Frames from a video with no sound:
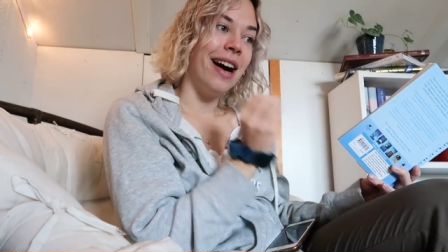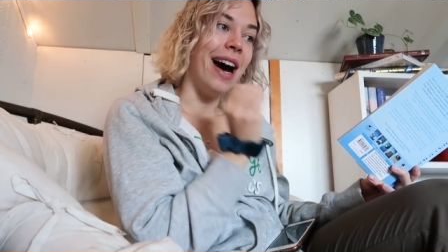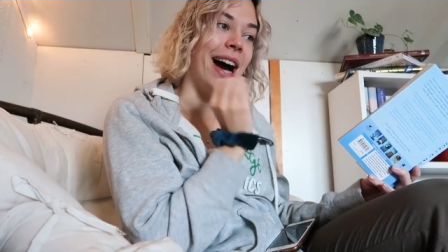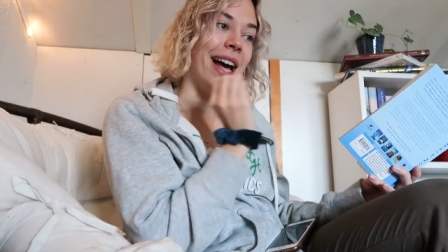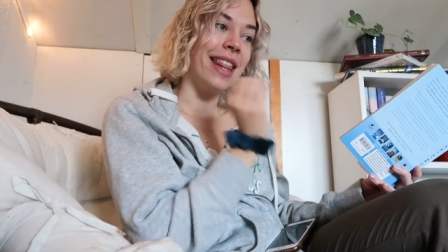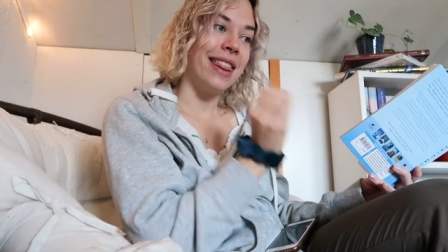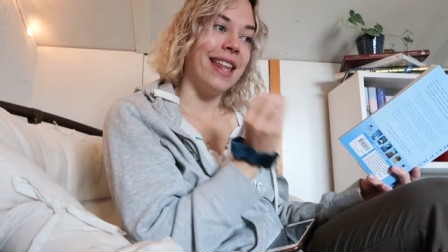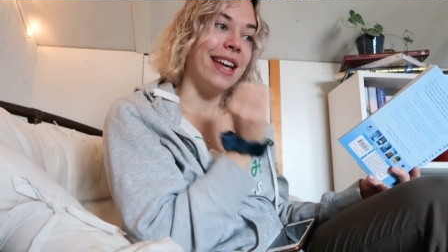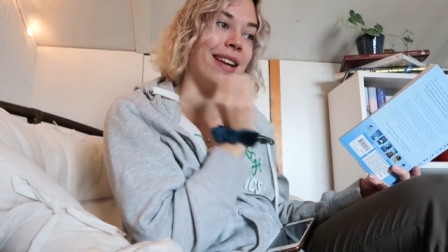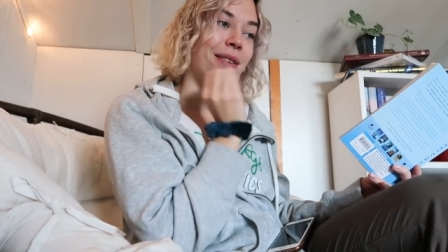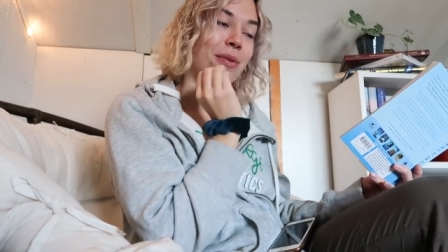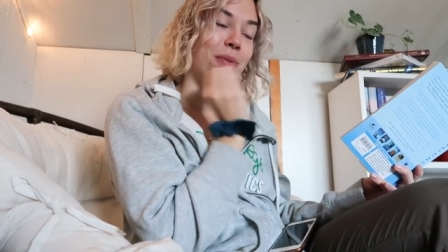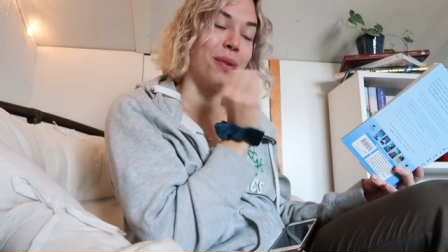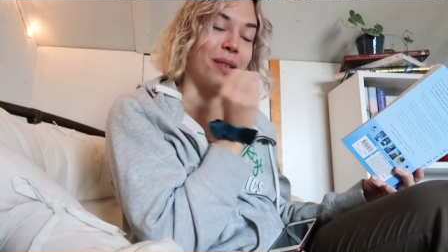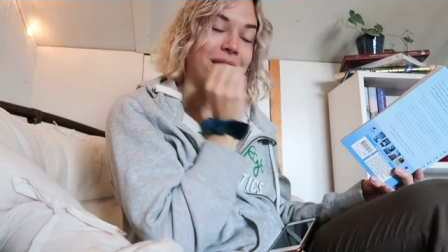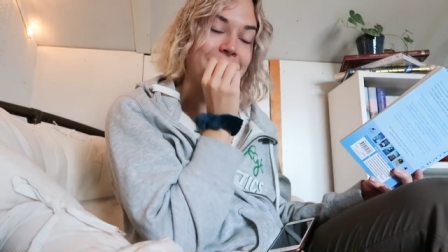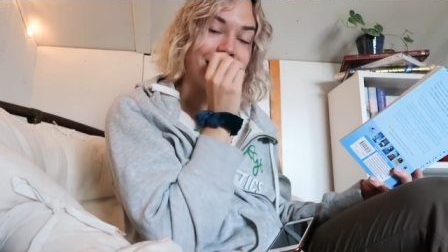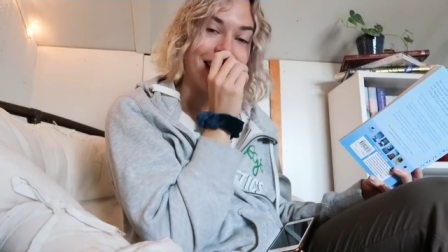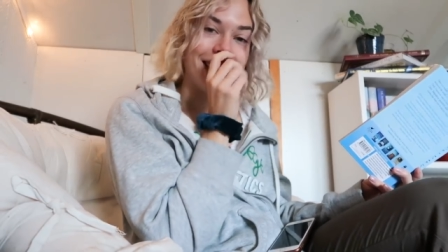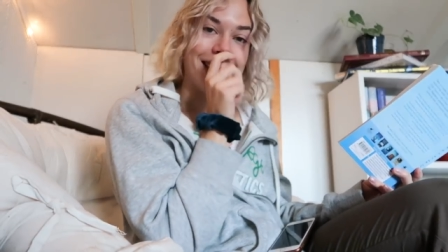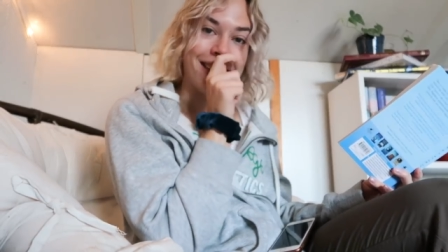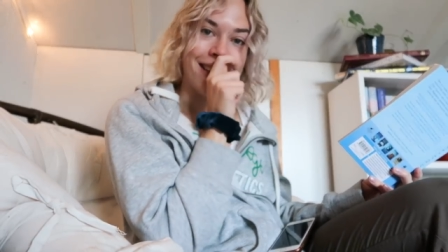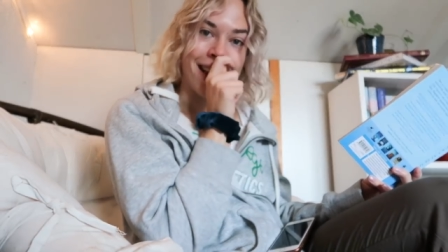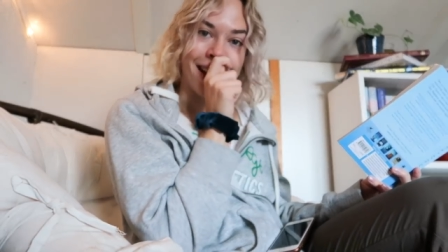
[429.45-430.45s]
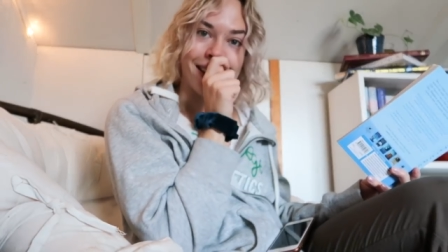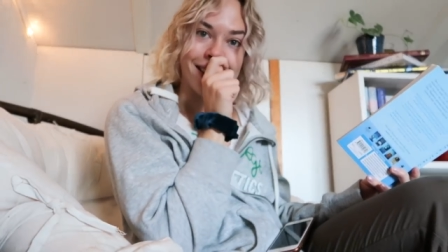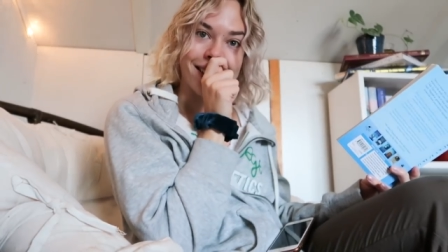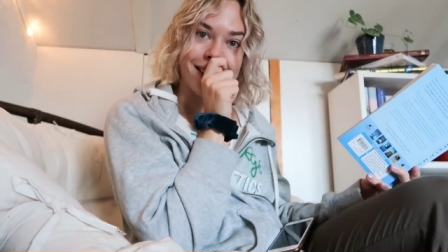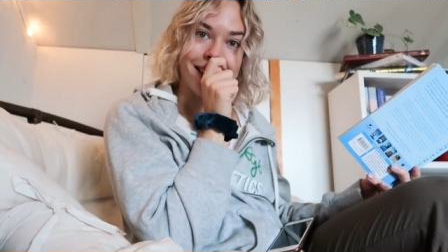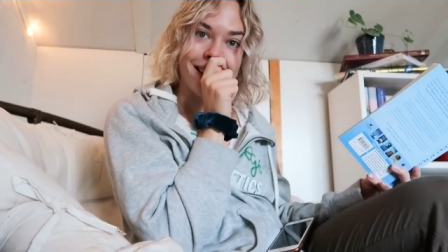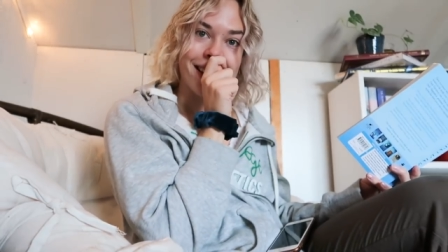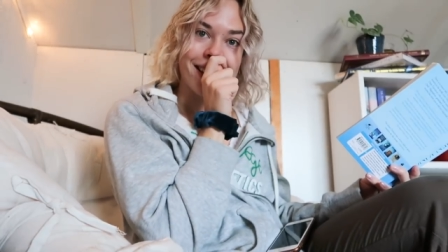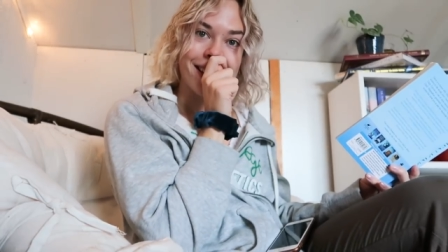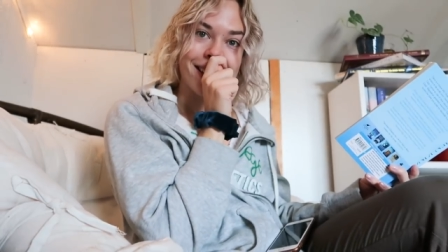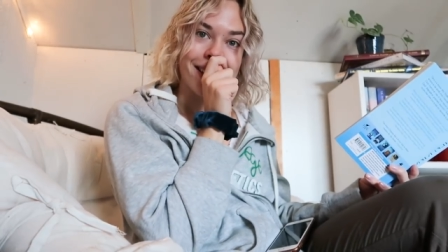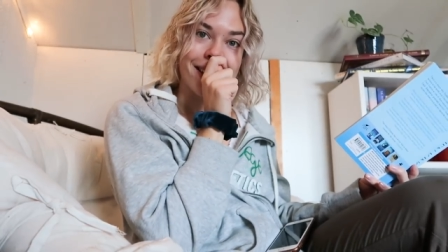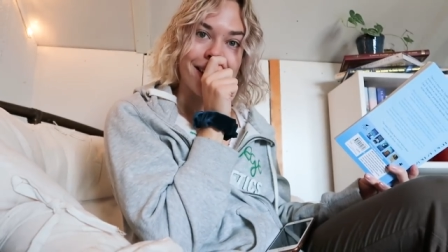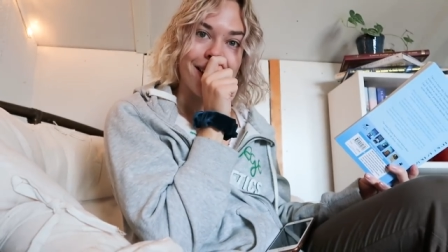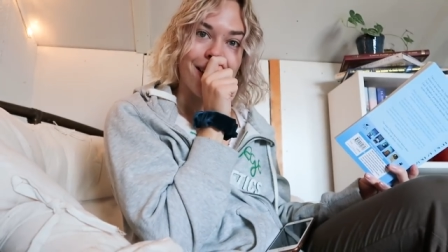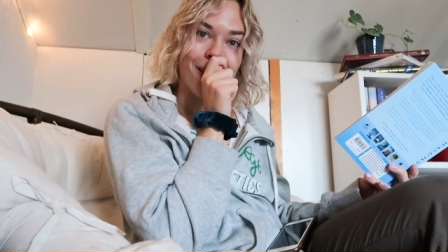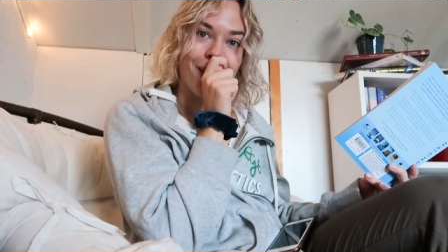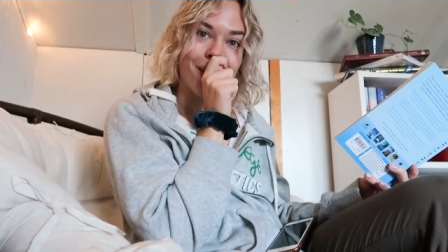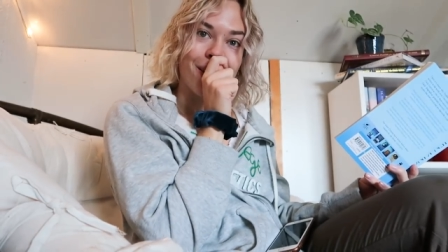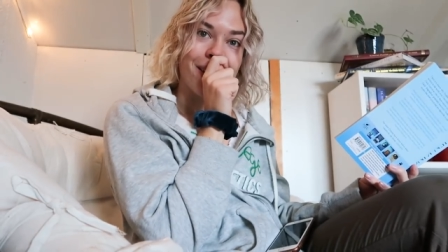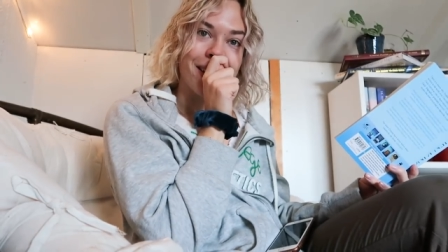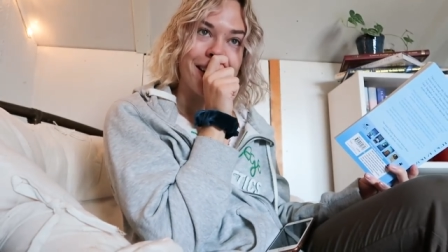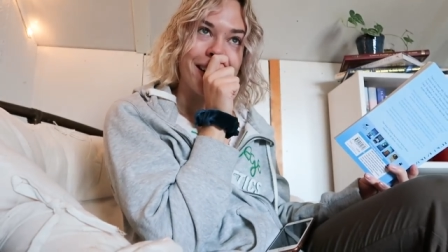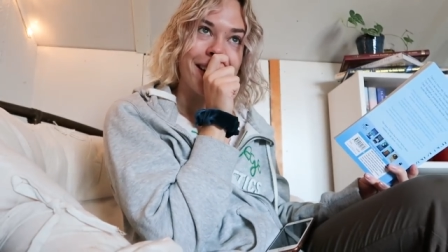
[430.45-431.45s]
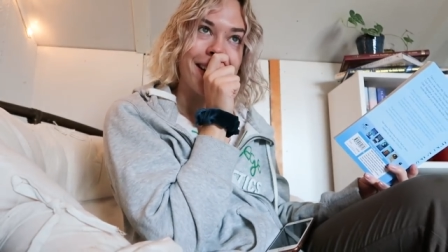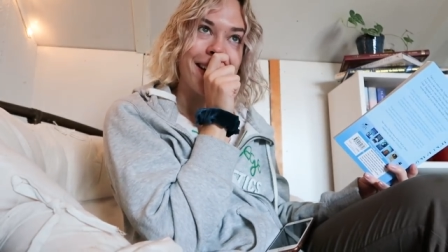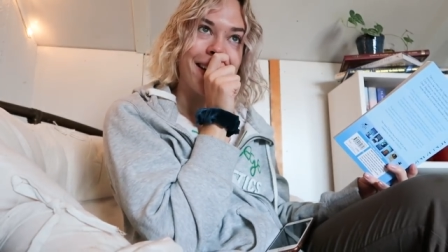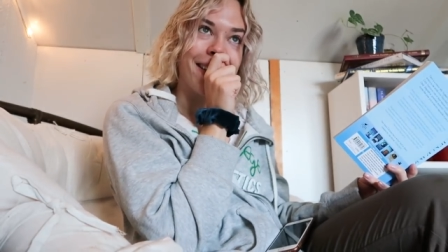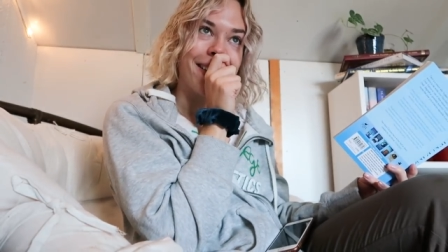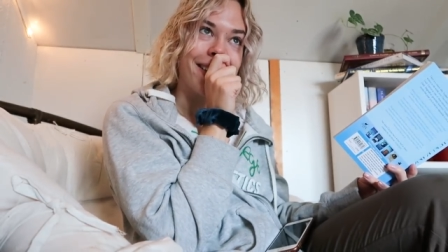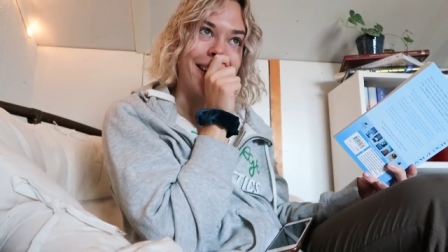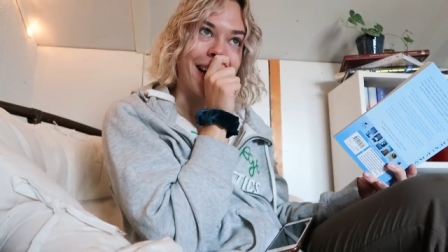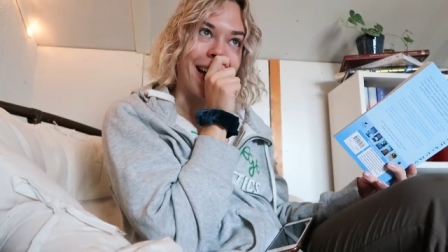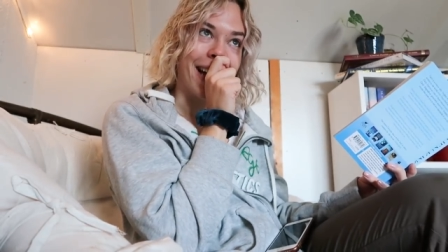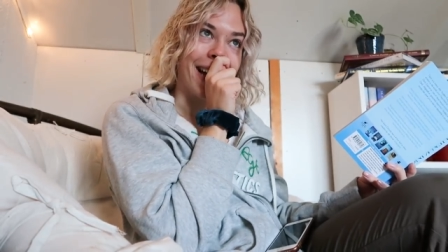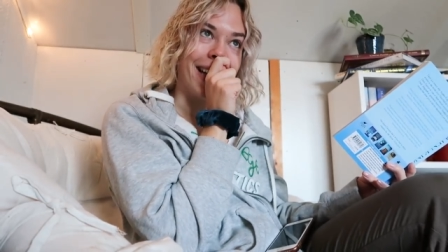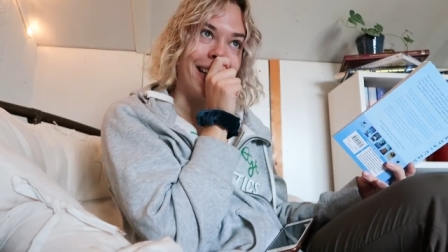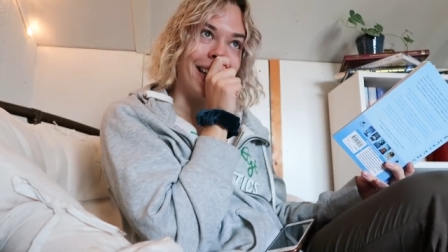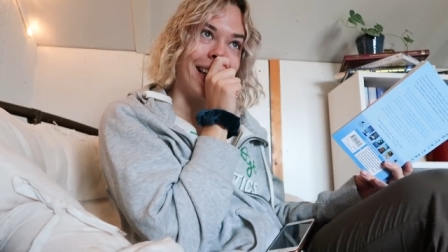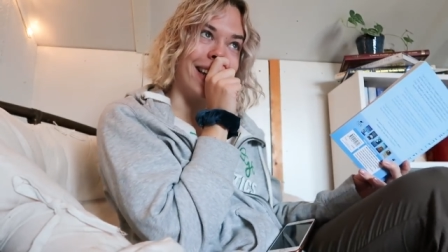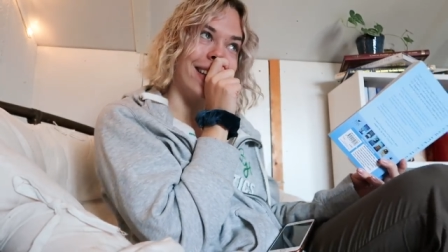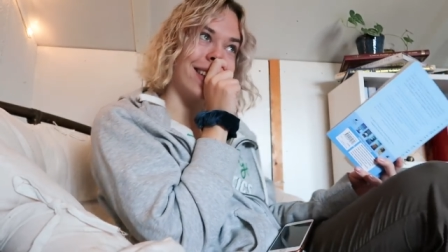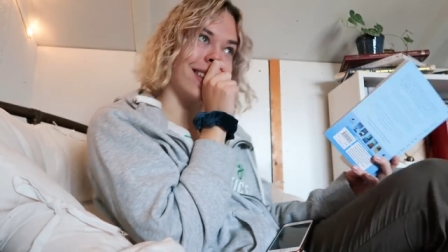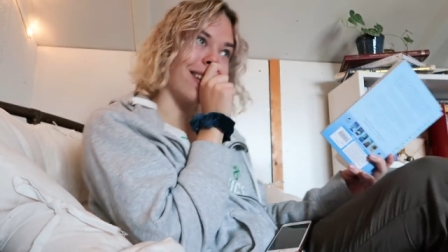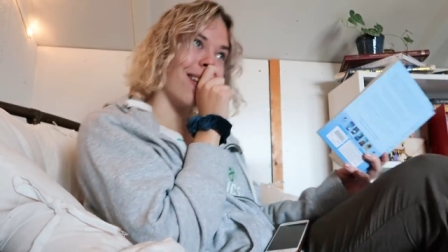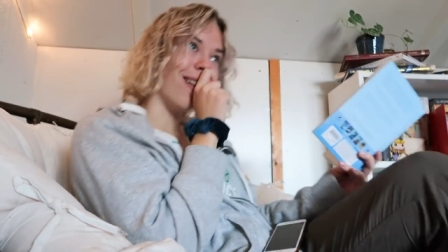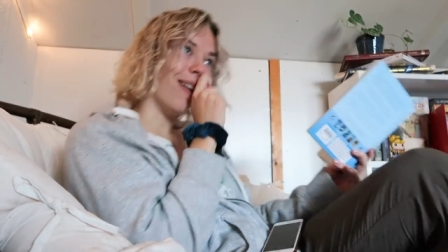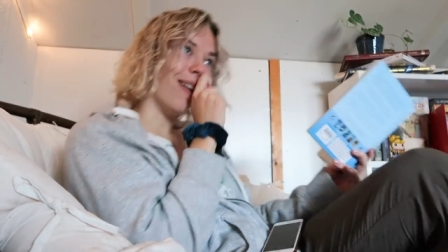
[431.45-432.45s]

I think, really intensely. So, okay, let's